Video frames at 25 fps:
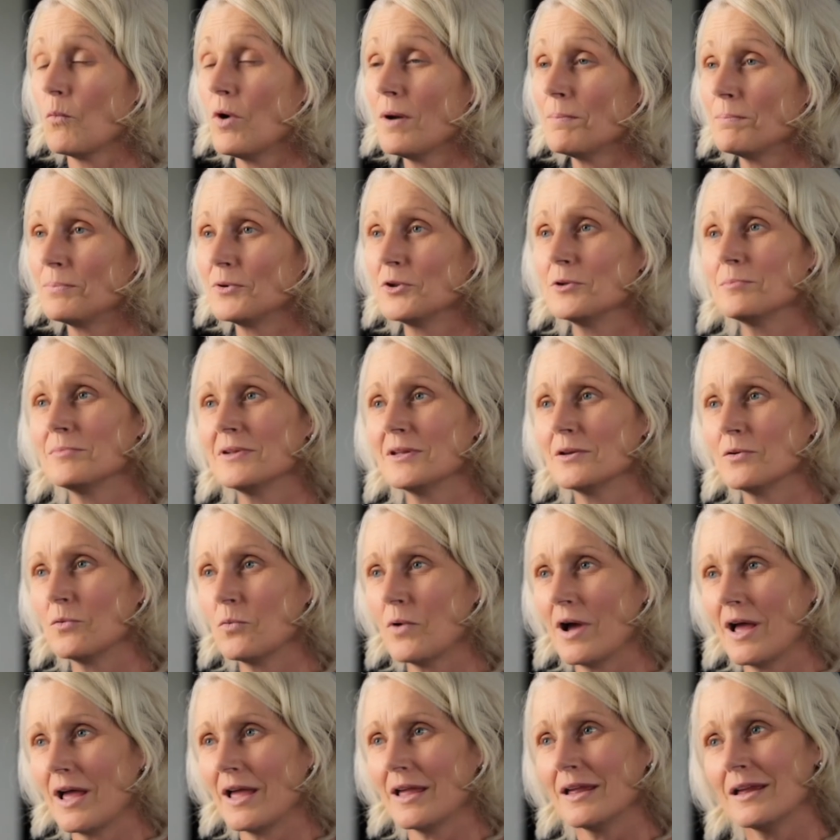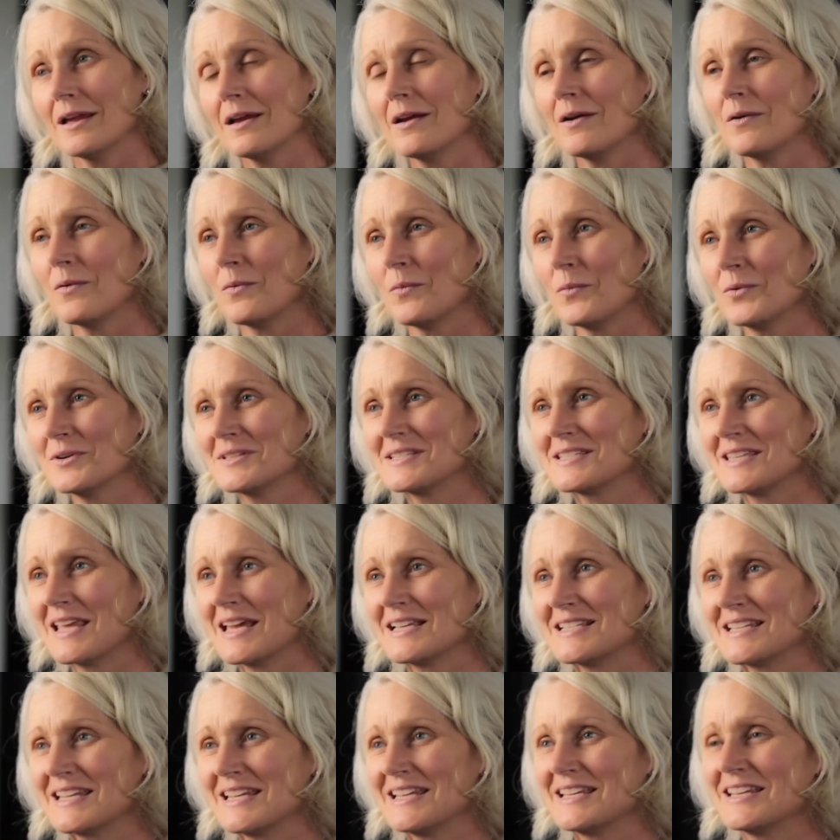What blew me away was
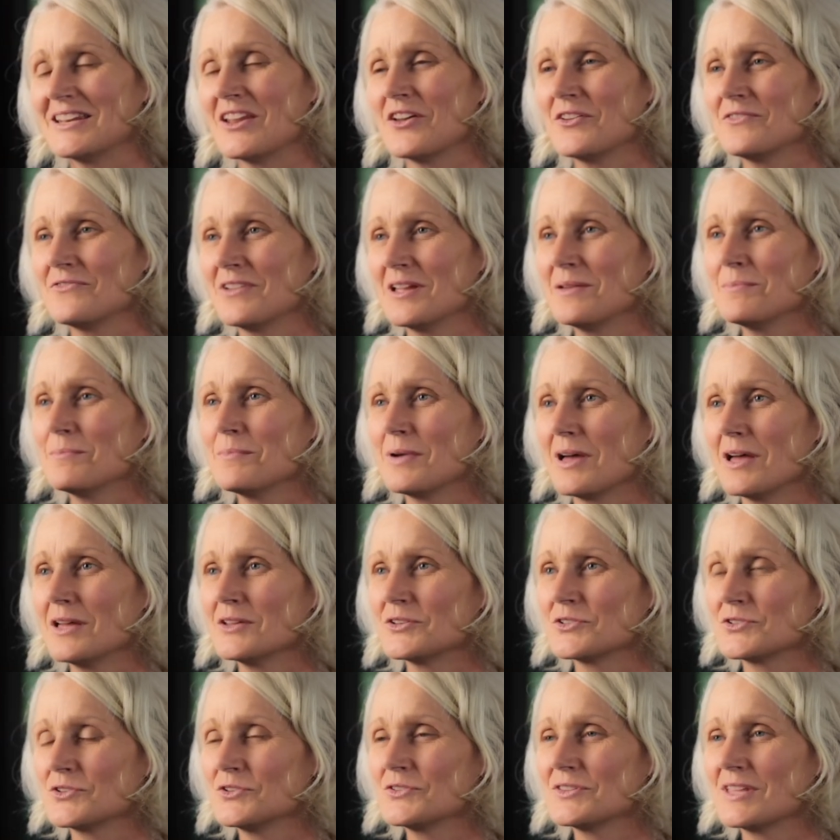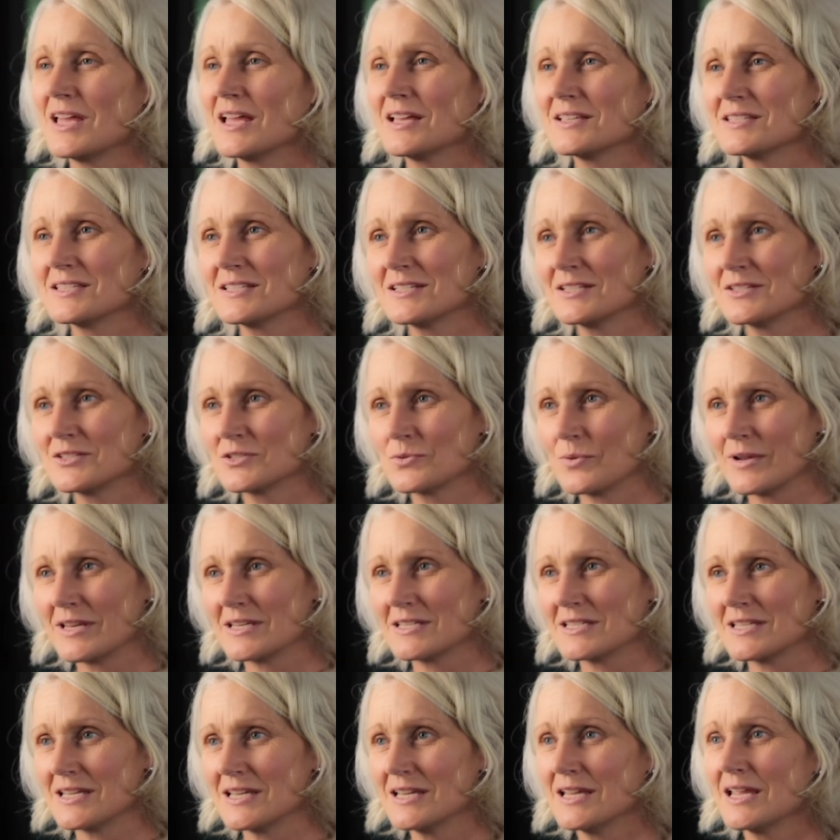that in November
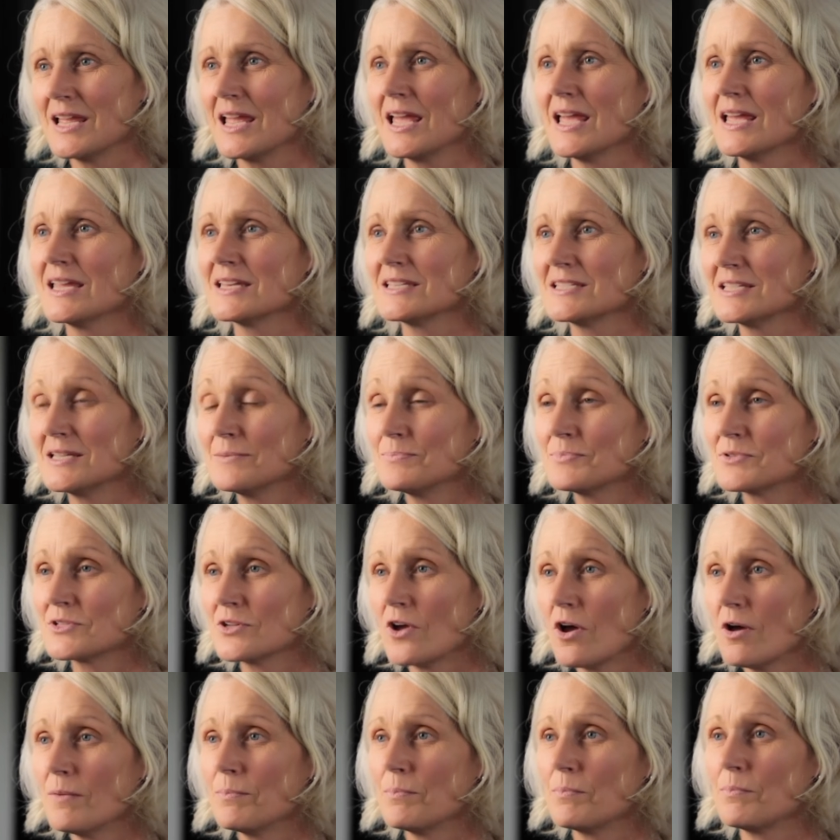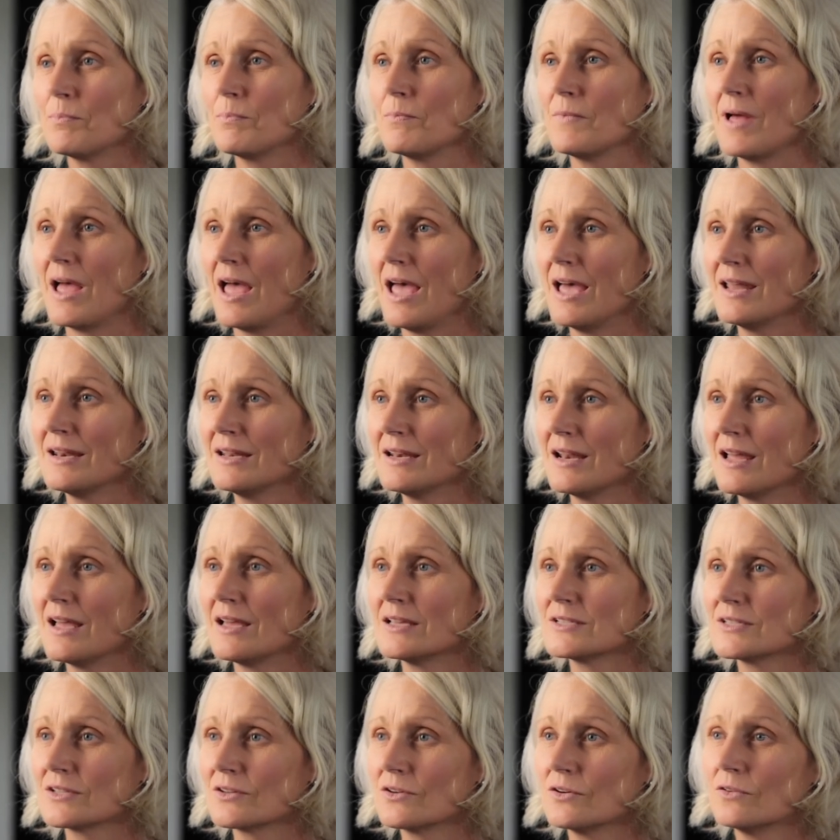2020, Tip Top had an
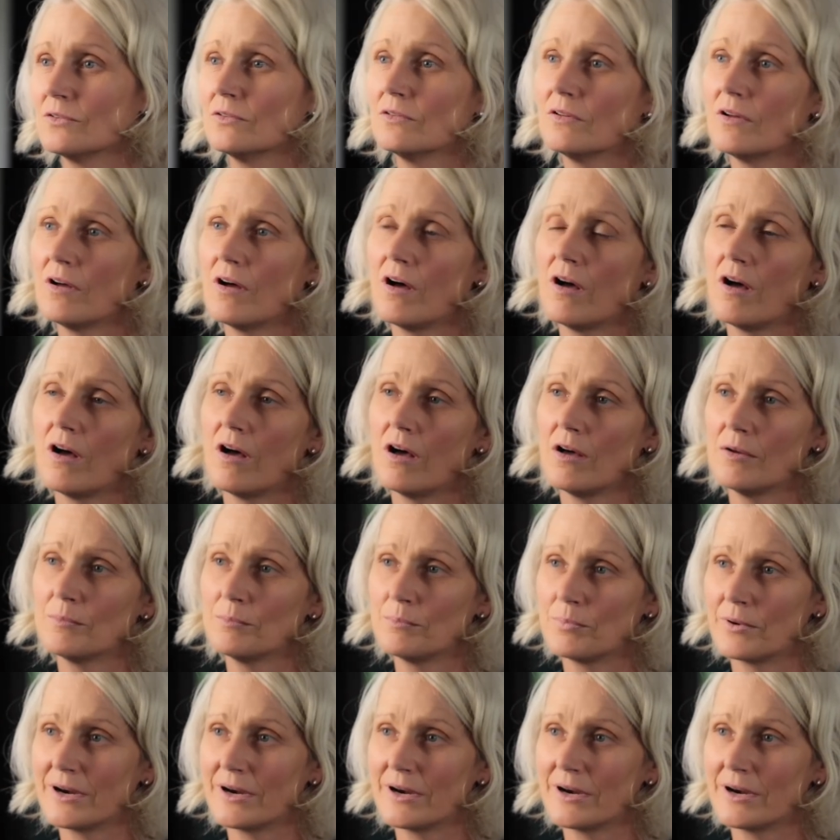article on